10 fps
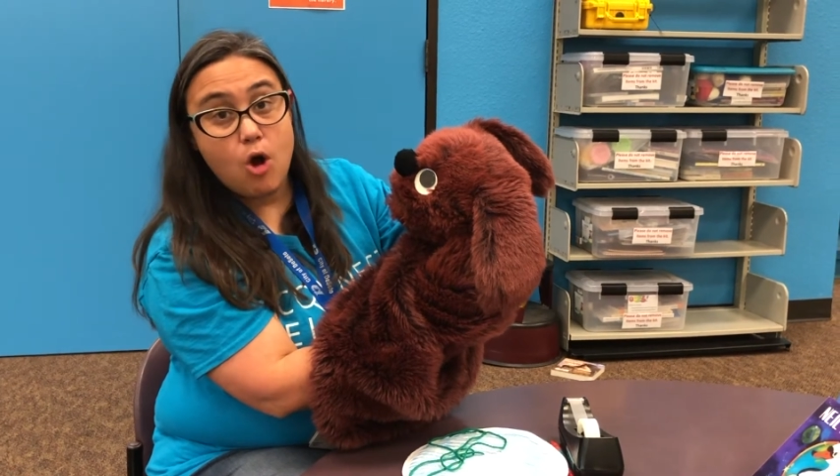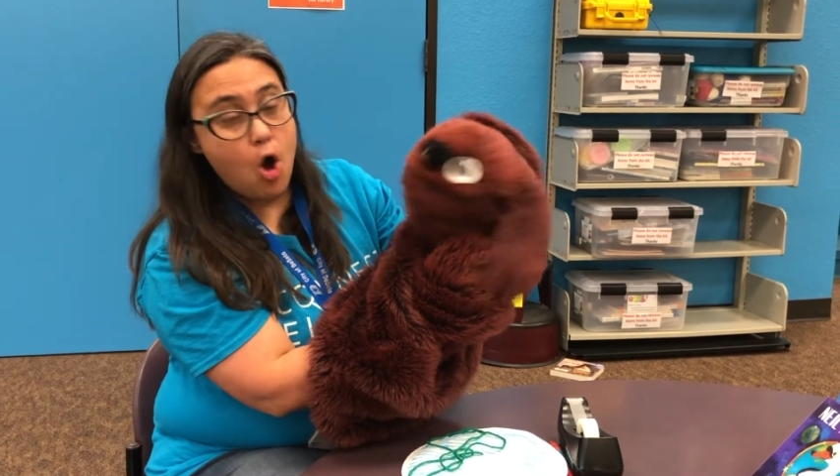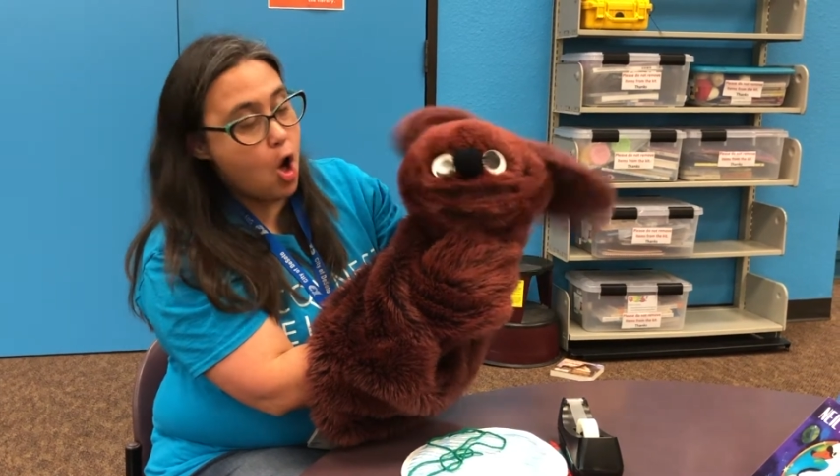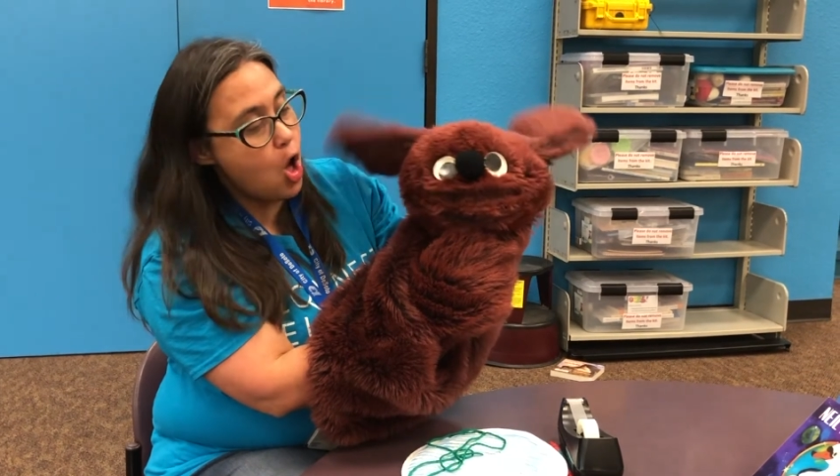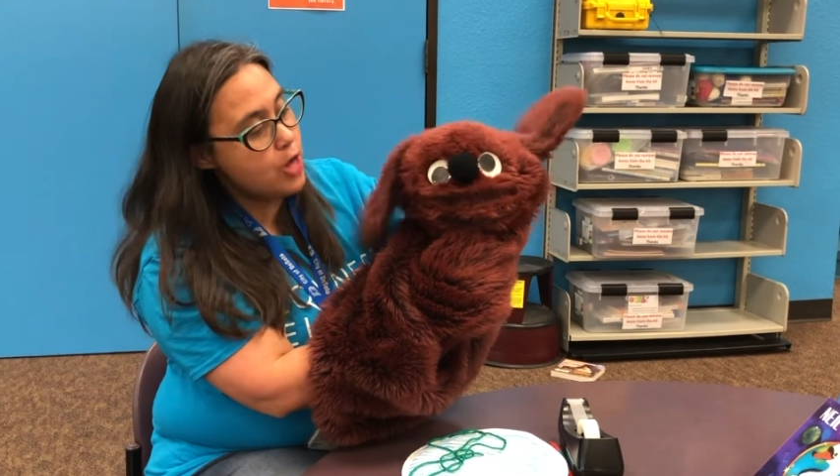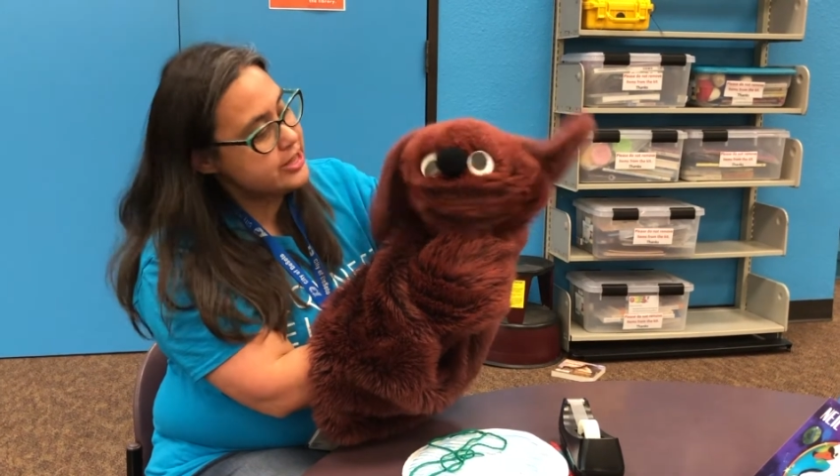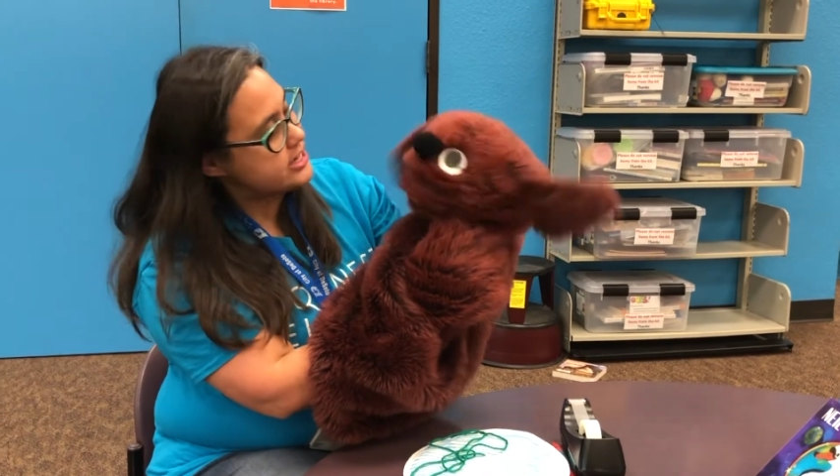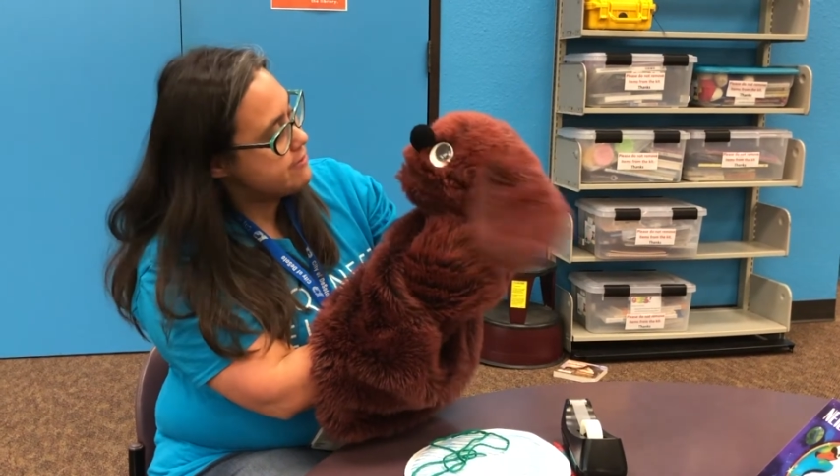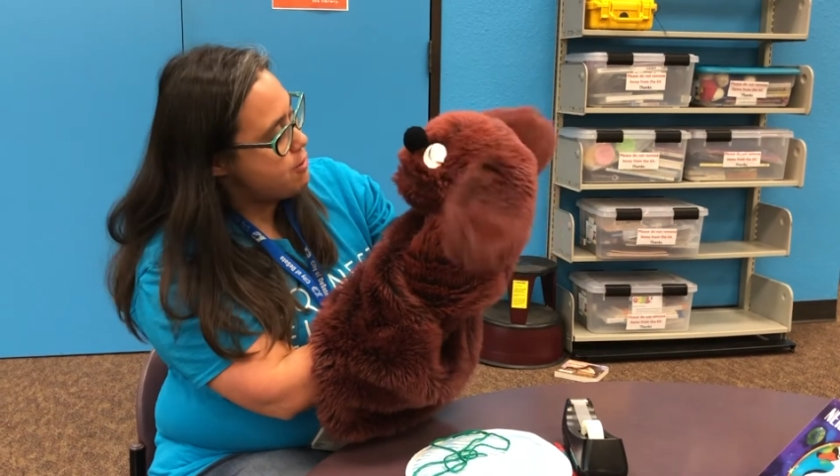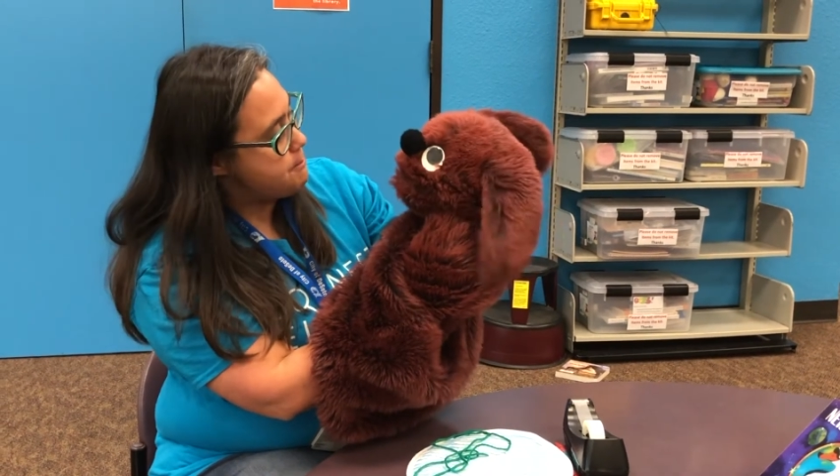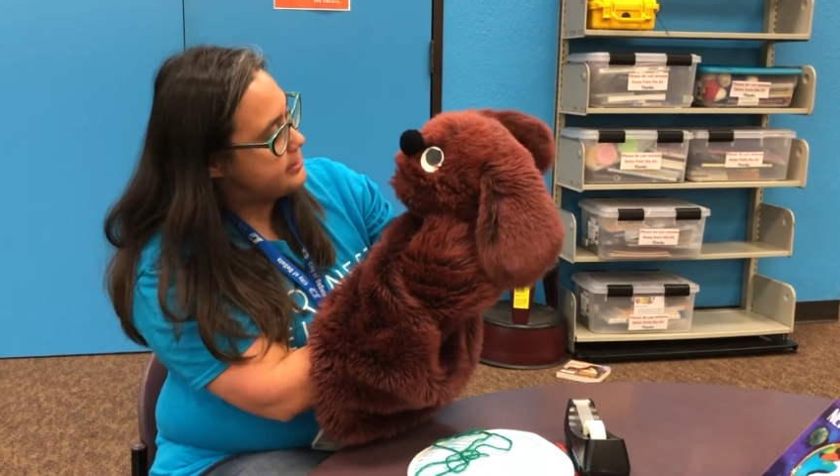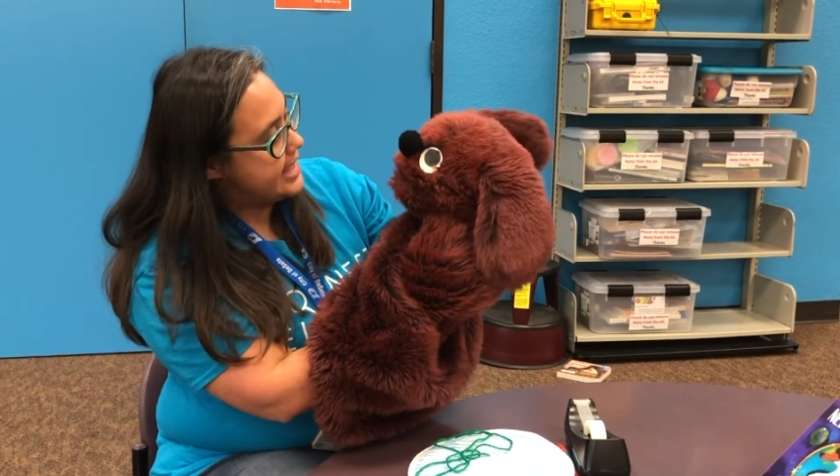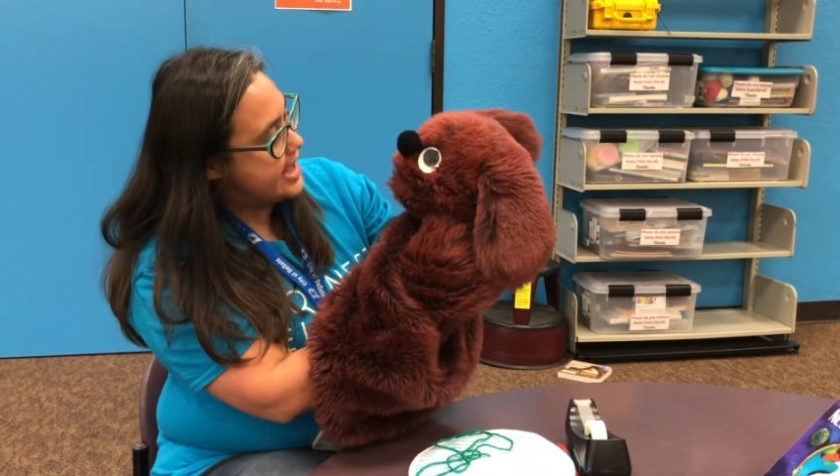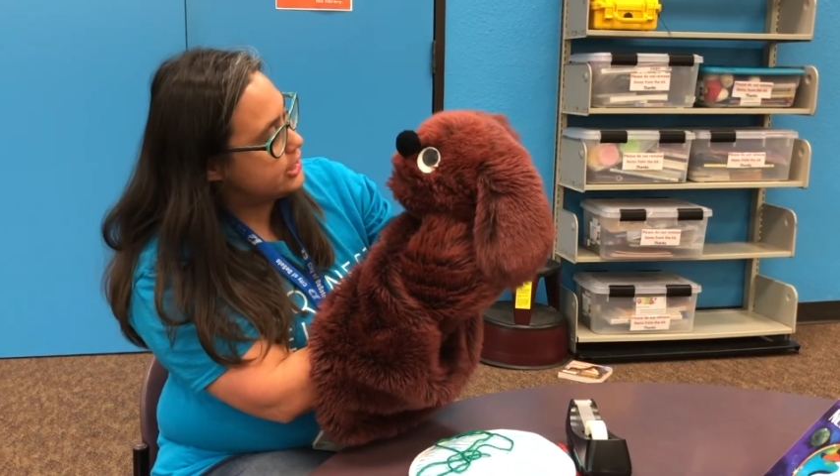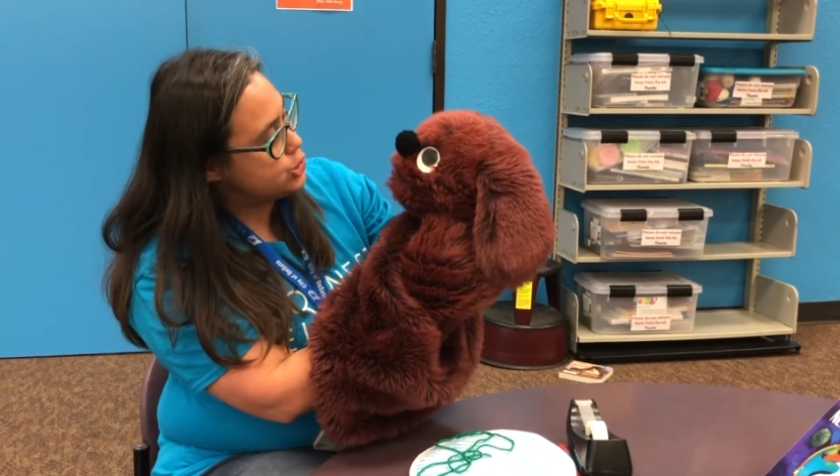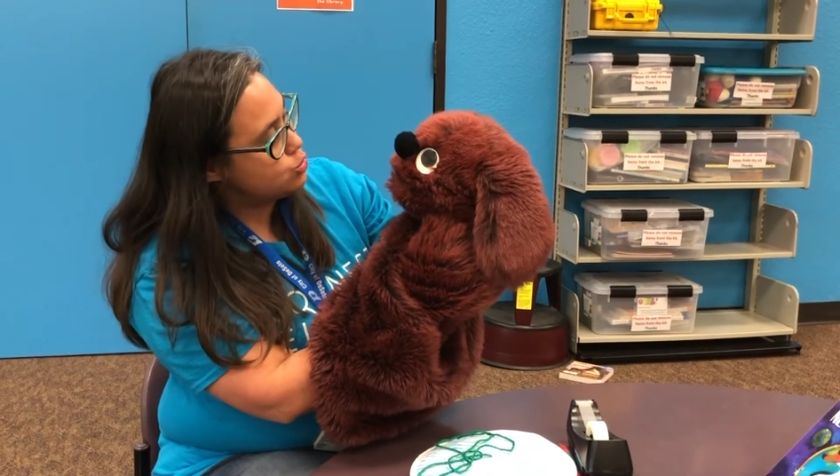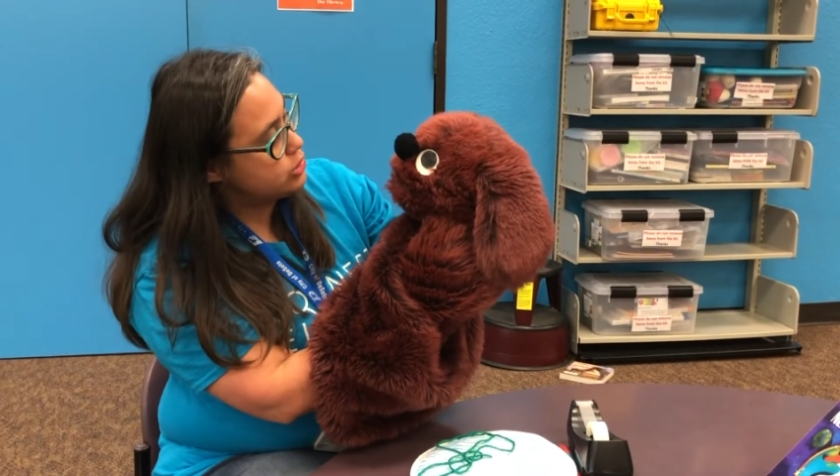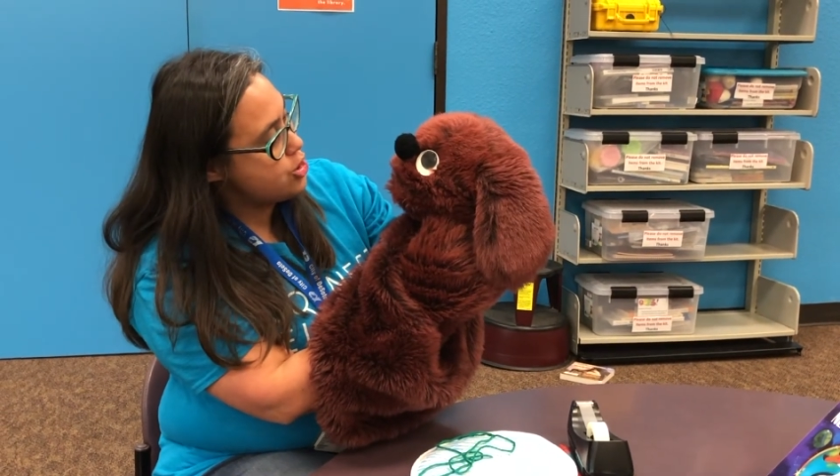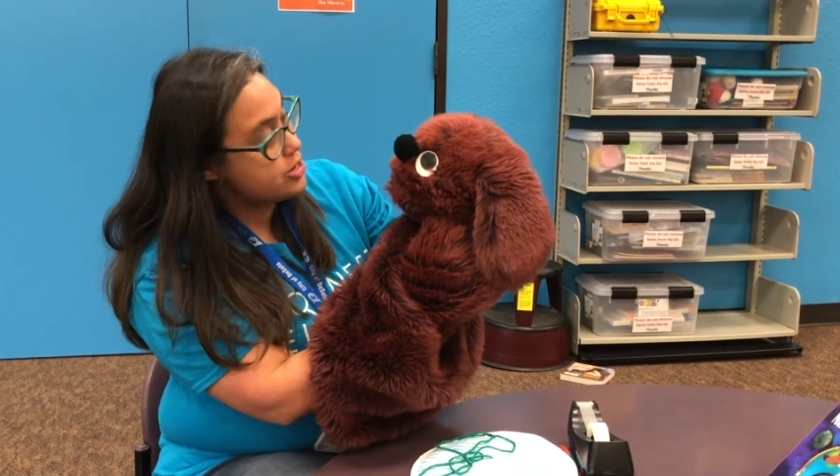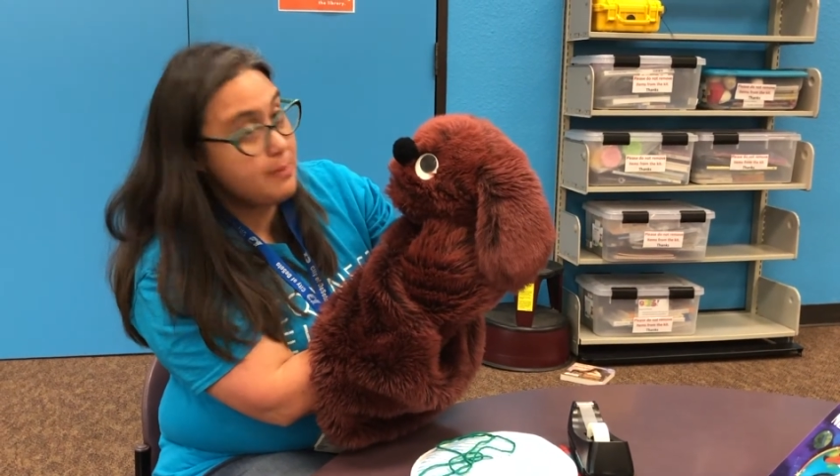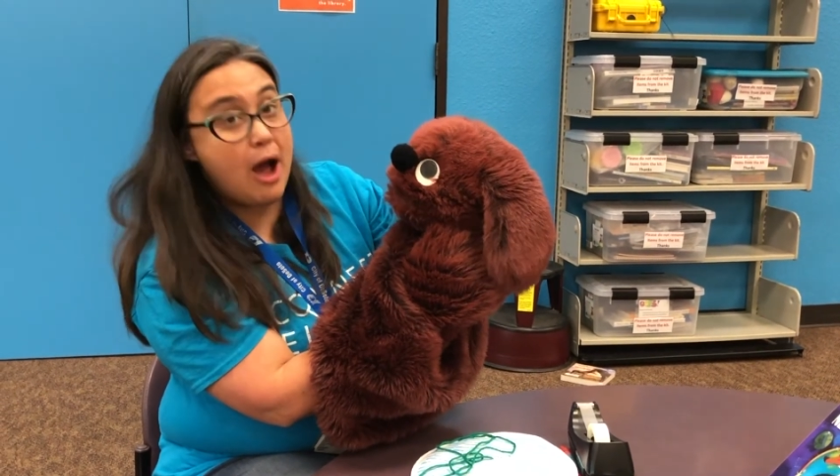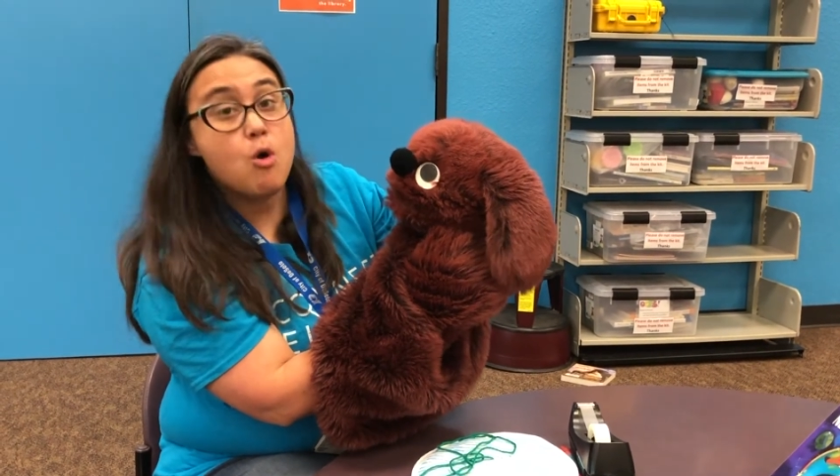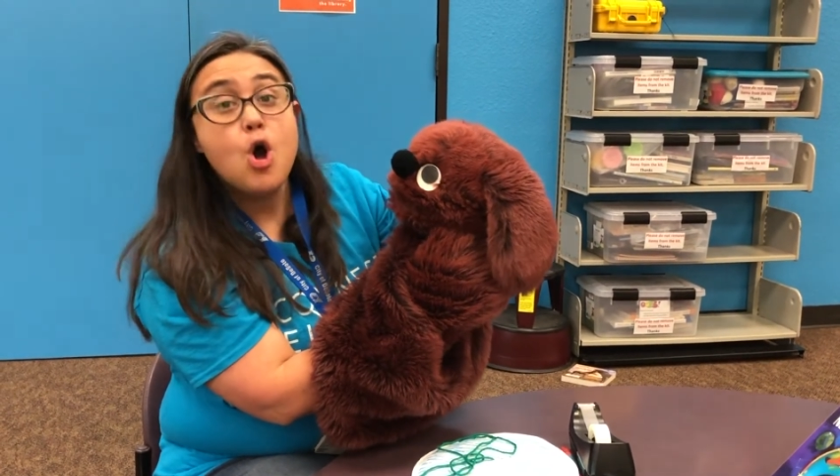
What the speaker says: all the different planets you learned about